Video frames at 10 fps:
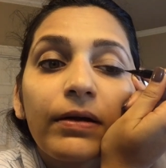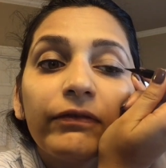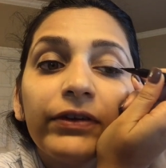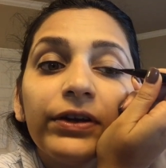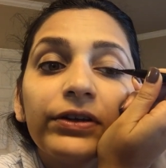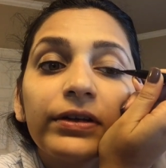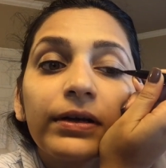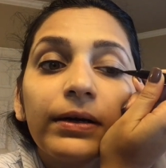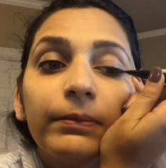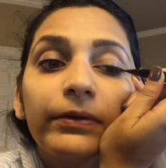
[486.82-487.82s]

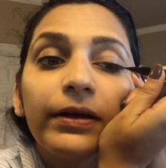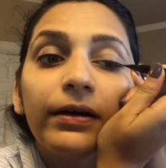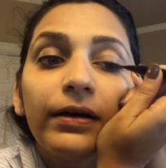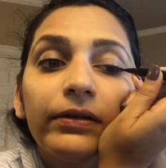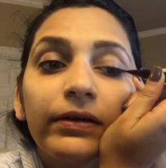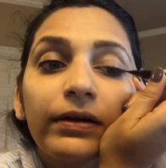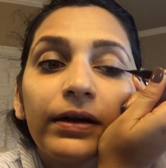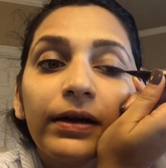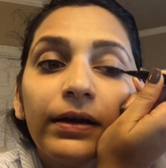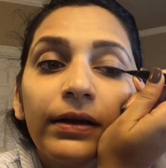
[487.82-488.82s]
Finishing up with the other
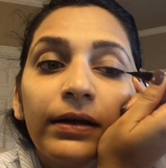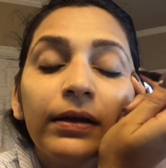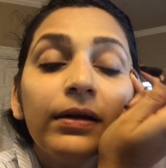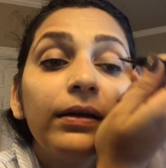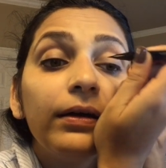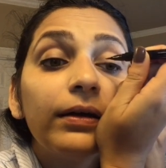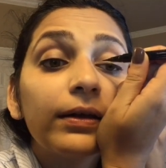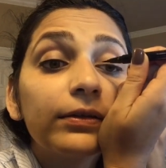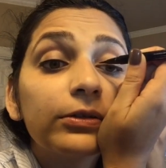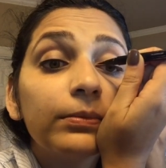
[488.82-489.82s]
eye.
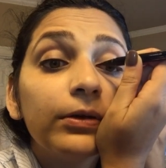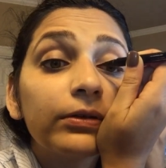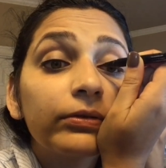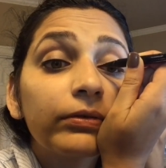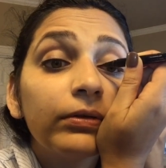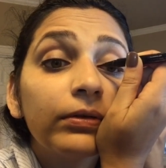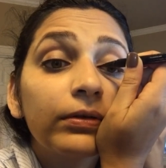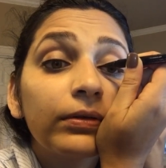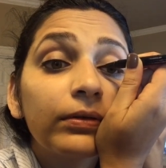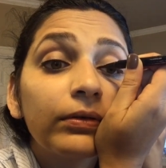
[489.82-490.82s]
Again, small
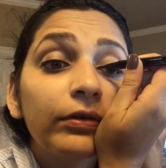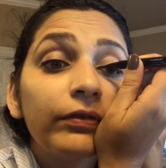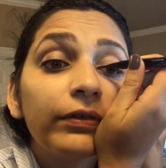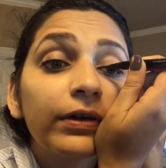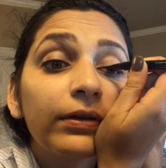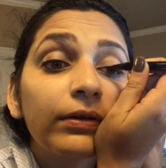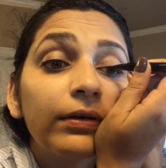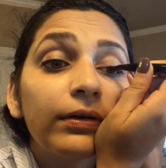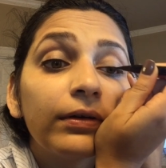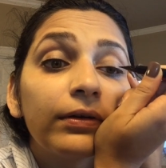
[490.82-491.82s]
strokes, don't forget the
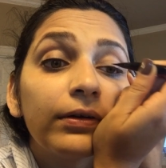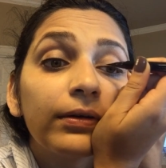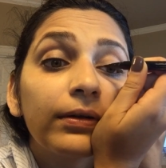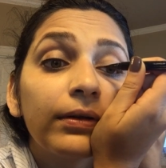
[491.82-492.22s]
corners.